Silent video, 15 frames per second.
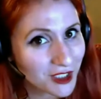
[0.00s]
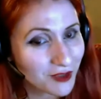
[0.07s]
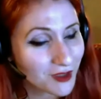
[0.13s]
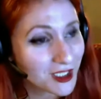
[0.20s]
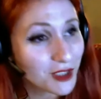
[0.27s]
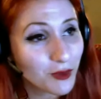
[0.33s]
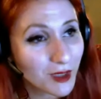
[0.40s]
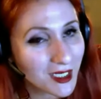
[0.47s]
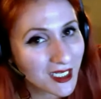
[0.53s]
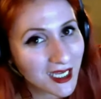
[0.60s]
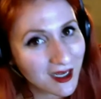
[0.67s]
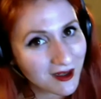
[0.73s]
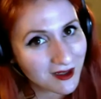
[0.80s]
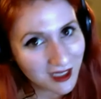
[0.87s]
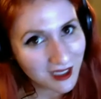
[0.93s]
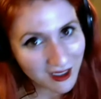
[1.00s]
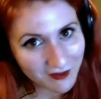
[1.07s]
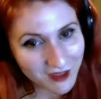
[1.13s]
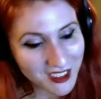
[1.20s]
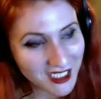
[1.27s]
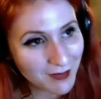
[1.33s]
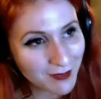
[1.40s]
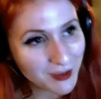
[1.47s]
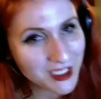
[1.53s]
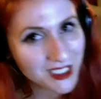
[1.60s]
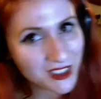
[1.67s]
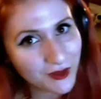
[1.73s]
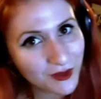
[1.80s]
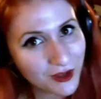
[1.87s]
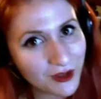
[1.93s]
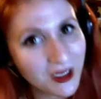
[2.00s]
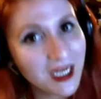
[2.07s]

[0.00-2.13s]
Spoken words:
And you want to have this happen sooner?